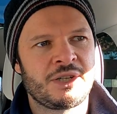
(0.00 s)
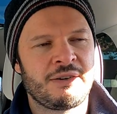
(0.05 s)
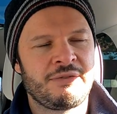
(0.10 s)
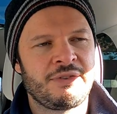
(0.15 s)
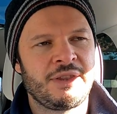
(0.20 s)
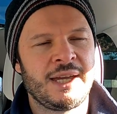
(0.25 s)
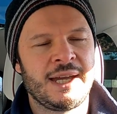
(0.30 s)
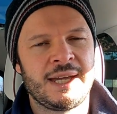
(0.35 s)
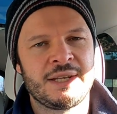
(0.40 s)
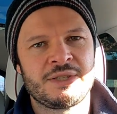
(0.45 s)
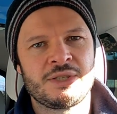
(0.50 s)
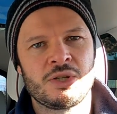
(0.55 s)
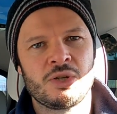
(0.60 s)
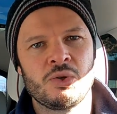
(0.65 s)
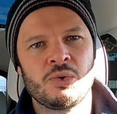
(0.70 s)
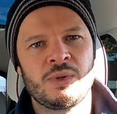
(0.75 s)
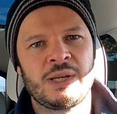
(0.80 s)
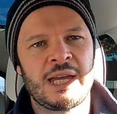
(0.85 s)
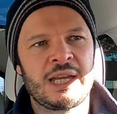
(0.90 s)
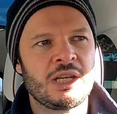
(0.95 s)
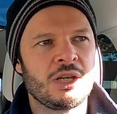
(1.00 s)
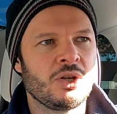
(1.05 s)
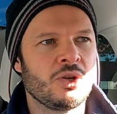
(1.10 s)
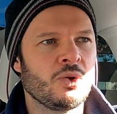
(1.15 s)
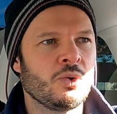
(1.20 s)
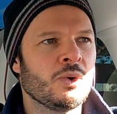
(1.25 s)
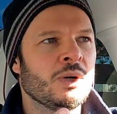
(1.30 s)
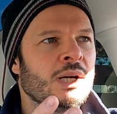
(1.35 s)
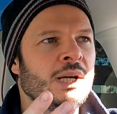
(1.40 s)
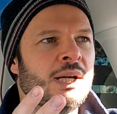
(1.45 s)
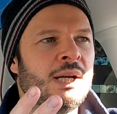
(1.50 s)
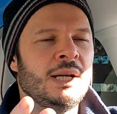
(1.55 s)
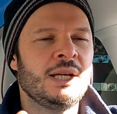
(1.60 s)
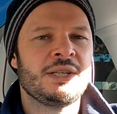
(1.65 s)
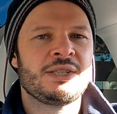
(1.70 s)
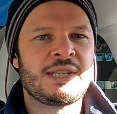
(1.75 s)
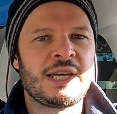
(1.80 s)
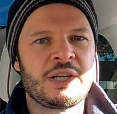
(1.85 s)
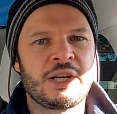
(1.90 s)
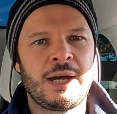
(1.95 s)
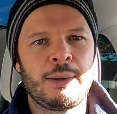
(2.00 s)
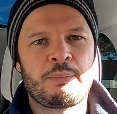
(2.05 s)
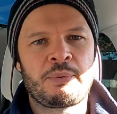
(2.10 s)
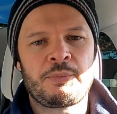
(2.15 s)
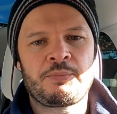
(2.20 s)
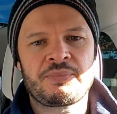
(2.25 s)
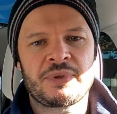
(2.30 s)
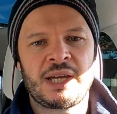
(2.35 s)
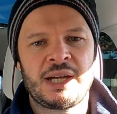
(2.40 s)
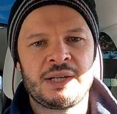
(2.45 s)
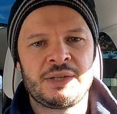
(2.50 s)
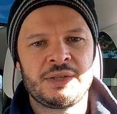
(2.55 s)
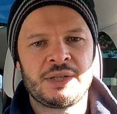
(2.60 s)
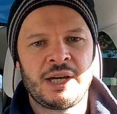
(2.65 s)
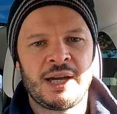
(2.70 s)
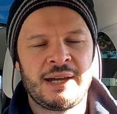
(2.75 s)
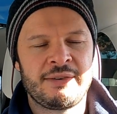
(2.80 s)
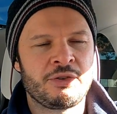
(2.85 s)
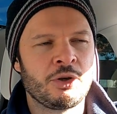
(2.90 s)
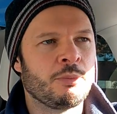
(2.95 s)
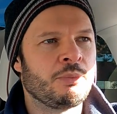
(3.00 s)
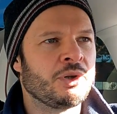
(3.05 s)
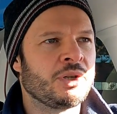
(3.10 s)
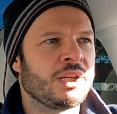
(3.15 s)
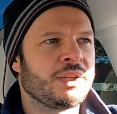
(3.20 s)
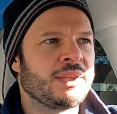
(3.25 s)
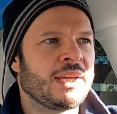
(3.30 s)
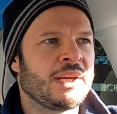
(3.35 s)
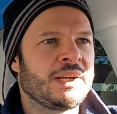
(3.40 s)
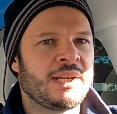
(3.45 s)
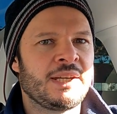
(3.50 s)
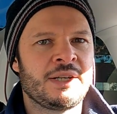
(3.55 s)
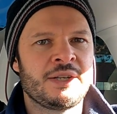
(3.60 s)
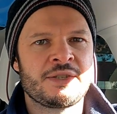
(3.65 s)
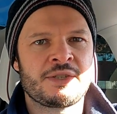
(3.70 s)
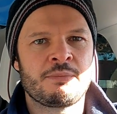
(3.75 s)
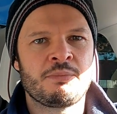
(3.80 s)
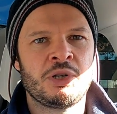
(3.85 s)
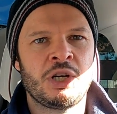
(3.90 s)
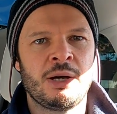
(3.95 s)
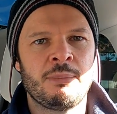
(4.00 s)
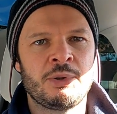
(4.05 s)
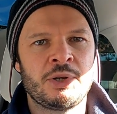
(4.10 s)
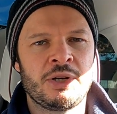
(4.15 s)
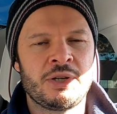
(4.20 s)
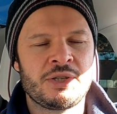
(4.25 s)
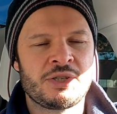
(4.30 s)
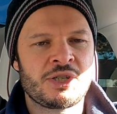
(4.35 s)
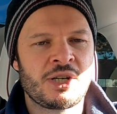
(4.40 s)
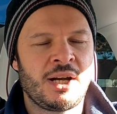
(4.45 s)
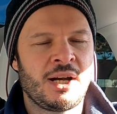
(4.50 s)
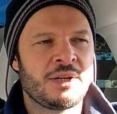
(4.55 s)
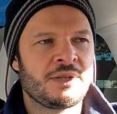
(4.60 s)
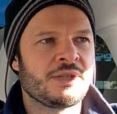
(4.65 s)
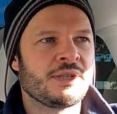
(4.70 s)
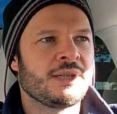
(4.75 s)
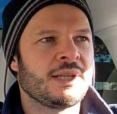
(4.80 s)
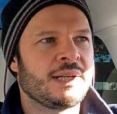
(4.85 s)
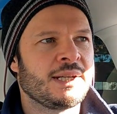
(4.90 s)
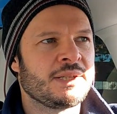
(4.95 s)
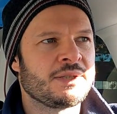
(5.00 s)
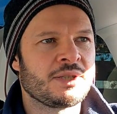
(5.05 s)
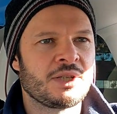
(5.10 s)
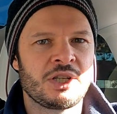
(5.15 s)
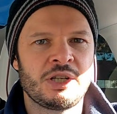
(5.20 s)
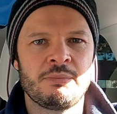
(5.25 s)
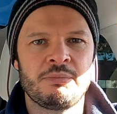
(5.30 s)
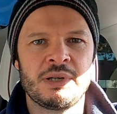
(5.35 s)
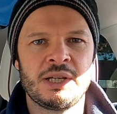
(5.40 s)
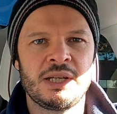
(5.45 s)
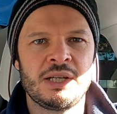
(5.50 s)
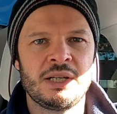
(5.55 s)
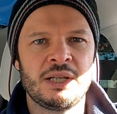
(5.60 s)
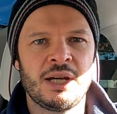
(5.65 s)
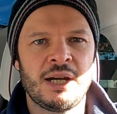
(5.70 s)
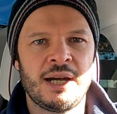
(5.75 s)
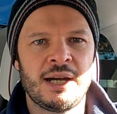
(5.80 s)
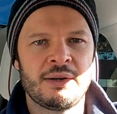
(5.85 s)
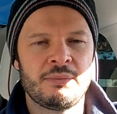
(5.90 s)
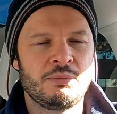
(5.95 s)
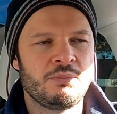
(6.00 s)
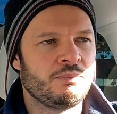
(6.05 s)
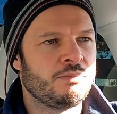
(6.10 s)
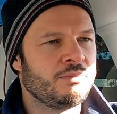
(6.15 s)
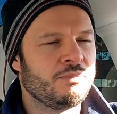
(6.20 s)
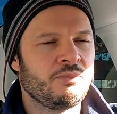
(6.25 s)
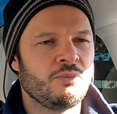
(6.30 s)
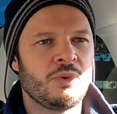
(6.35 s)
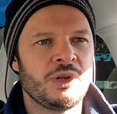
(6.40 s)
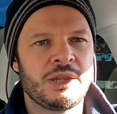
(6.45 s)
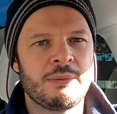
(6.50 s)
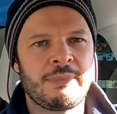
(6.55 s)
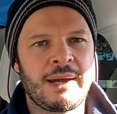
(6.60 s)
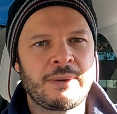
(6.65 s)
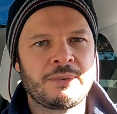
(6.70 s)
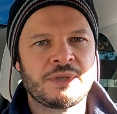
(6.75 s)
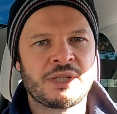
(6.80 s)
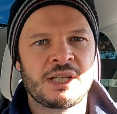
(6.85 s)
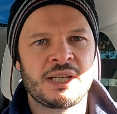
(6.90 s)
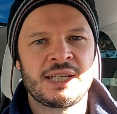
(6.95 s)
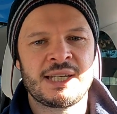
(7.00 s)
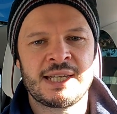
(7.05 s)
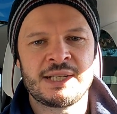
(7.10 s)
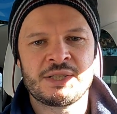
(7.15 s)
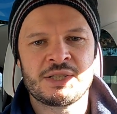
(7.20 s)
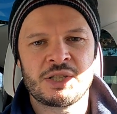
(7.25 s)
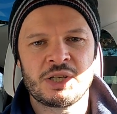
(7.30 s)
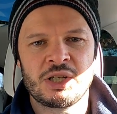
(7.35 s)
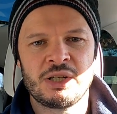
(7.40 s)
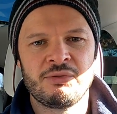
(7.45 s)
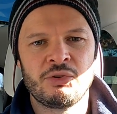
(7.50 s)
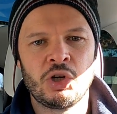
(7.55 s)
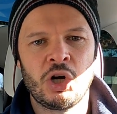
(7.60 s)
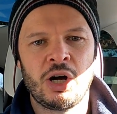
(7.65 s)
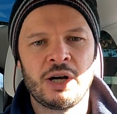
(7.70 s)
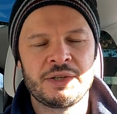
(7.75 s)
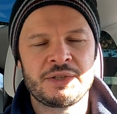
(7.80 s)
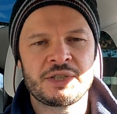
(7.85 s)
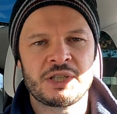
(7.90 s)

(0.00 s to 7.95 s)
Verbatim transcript: stuff there to get you set up. And uh, if you're putting that in as a permanent charger, then it's going to be uh, with the mounting kits that you've got,